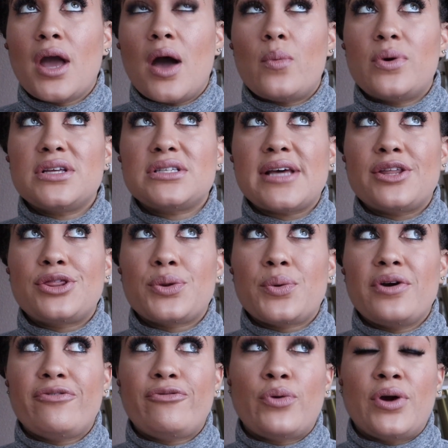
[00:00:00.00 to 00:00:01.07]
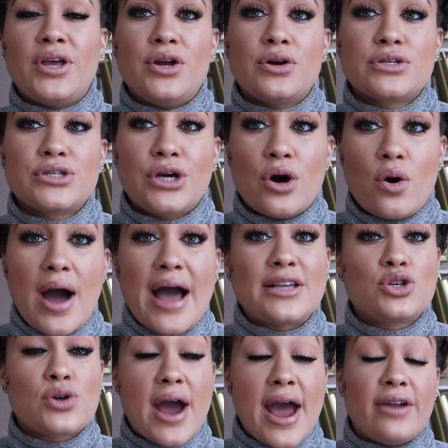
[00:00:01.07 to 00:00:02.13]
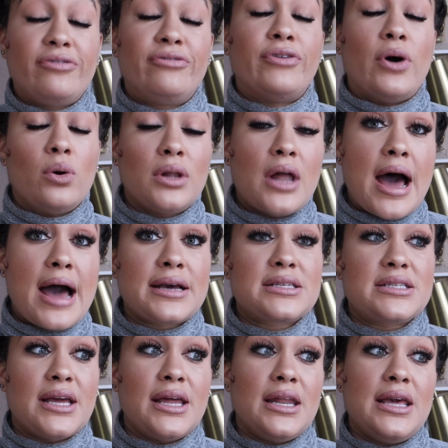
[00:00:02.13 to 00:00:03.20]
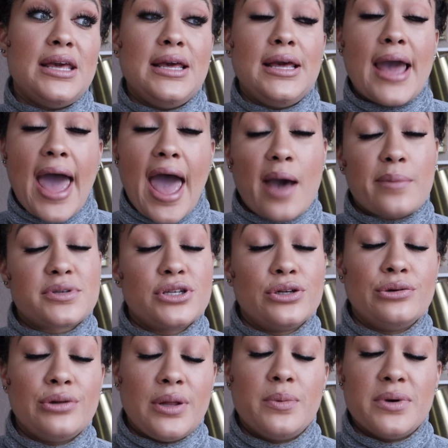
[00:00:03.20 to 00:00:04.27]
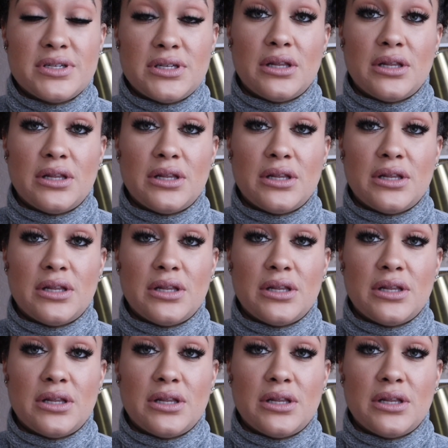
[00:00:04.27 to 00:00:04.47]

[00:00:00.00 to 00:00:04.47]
I want to say 3 or 4 years ago, I tried faux locks and he absolutely was